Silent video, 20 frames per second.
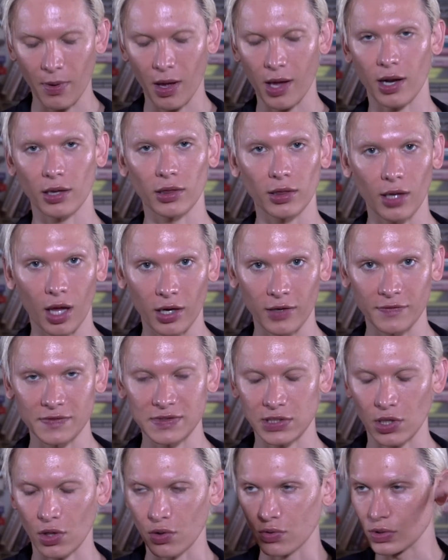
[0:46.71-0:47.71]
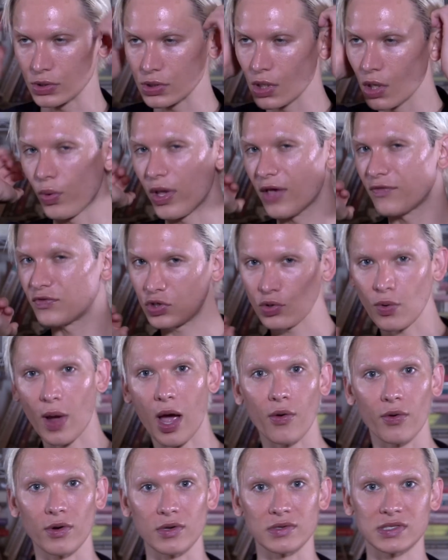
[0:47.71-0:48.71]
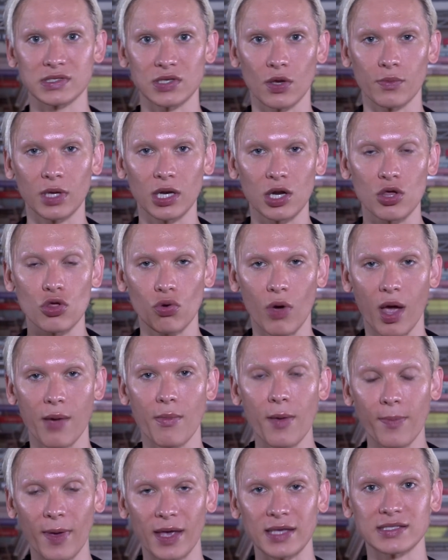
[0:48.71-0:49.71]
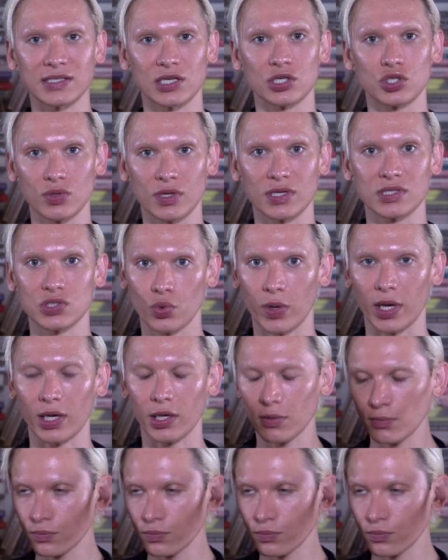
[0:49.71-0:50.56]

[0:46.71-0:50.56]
bought a lot of stones. We have 2 hours, so I'm gonna try my best to do this quick.